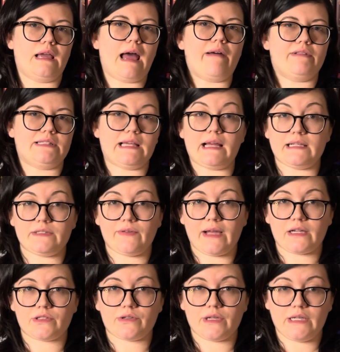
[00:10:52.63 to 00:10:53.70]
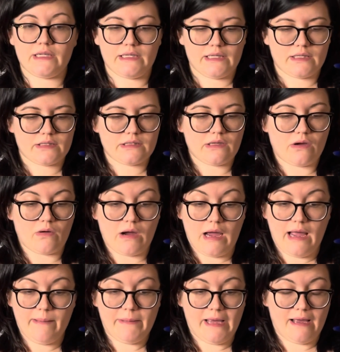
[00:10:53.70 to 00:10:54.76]
have a satisfactory ending. So
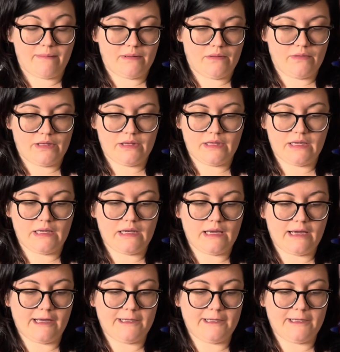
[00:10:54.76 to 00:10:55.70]
I'm happy with it.